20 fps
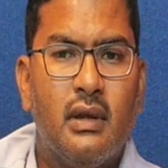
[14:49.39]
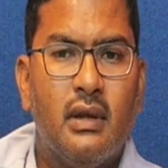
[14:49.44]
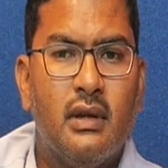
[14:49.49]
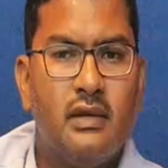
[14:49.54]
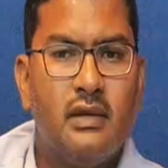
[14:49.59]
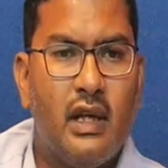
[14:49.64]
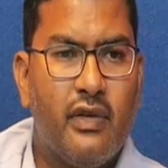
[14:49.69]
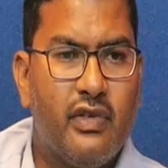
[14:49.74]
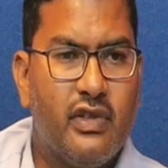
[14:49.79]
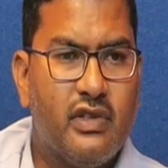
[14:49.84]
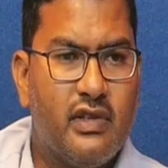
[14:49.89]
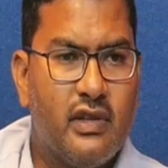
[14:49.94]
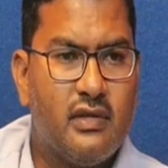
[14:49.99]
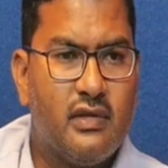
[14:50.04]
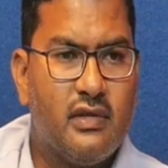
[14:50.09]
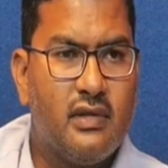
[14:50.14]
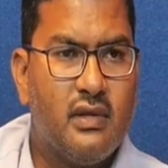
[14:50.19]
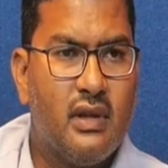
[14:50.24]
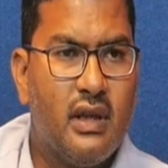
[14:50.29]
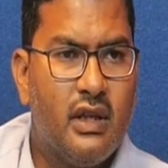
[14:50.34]

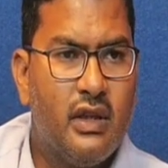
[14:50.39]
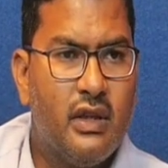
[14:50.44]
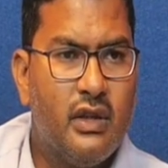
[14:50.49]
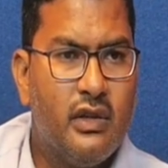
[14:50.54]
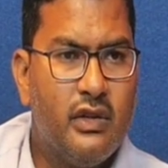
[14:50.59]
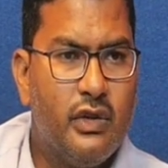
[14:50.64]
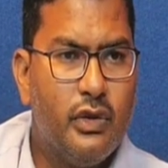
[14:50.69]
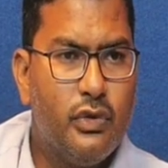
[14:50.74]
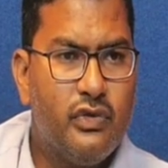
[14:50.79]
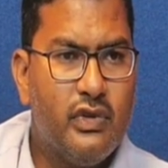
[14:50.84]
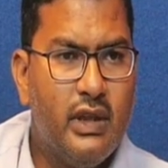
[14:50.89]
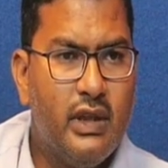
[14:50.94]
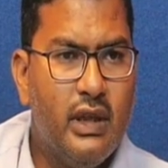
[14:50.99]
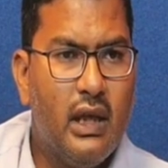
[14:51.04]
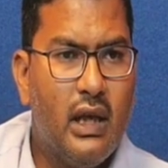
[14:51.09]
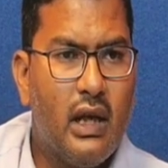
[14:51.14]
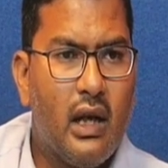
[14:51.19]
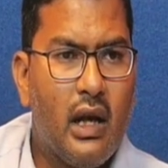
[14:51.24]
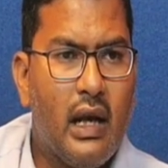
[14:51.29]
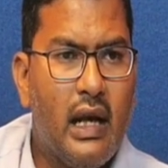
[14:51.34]
services. You see
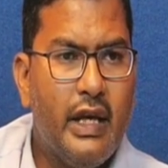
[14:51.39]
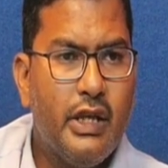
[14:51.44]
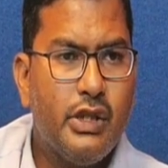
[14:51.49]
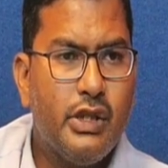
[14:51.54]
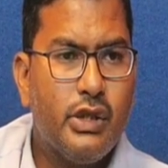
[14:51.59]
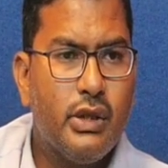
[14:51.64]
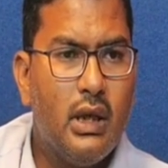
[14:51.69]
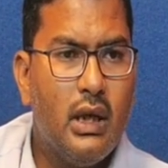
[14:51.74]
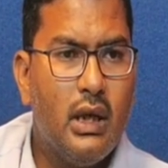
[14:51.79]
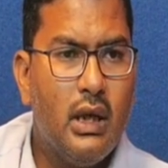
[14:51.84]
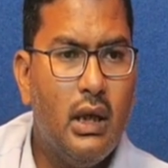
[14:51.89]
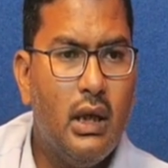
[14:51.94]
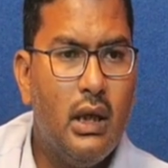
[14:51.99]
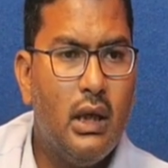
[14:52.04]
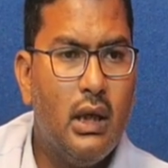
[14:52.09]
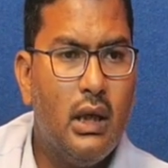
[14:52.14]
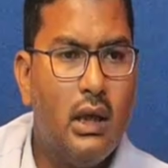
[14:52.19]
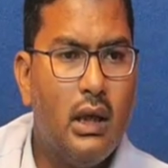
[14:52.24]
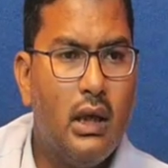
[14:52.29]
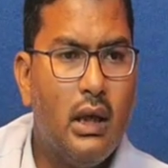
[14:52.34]
relational
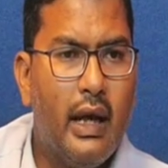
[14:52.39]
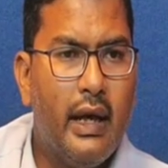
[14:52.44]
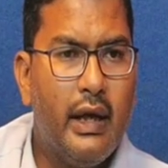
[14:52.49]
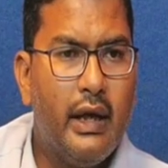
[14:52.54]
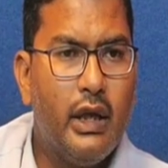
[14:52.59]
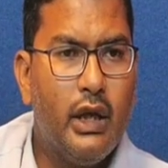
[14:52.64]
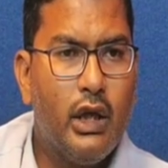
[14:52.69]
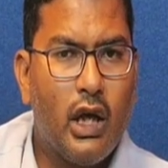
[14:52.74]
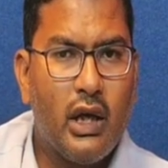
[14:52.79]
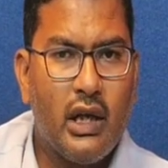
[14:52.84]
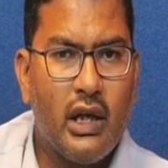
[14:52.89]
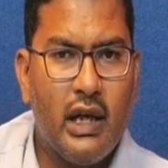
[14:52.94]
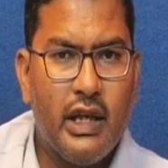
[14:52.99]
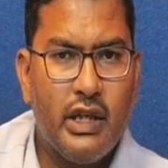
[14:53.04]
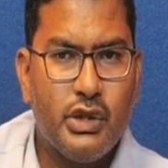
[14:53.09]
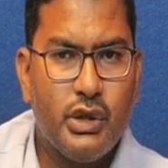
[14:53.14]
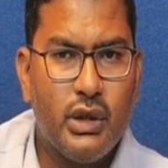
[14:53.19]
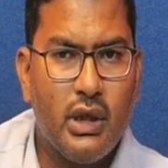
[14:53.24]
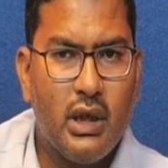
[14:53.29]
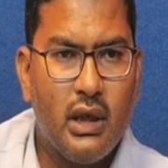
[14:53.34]
and
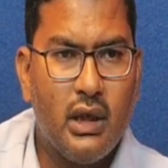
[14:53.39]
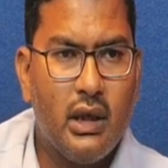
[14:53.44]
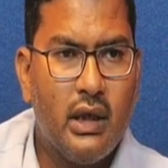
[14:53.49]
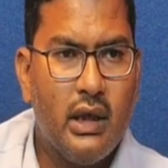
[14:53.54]
non-relational.